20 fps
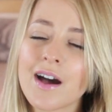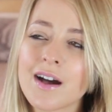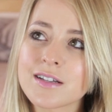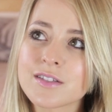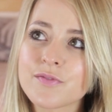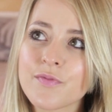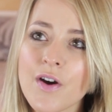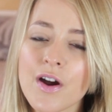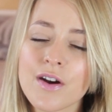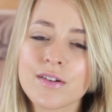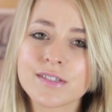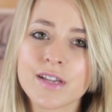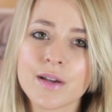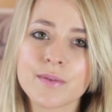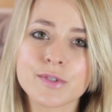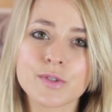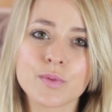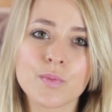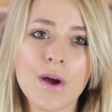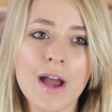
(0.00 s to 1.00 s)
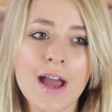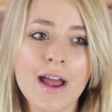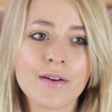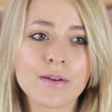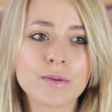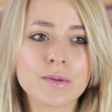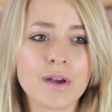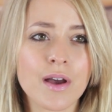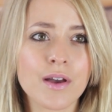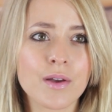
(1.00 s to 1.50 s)
as far as I was
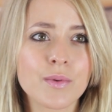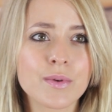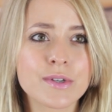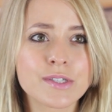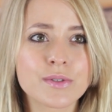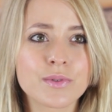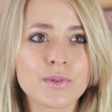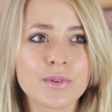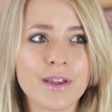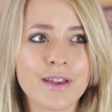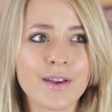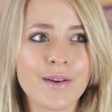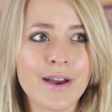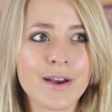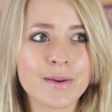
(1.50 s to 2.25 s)
aware, I always thought like your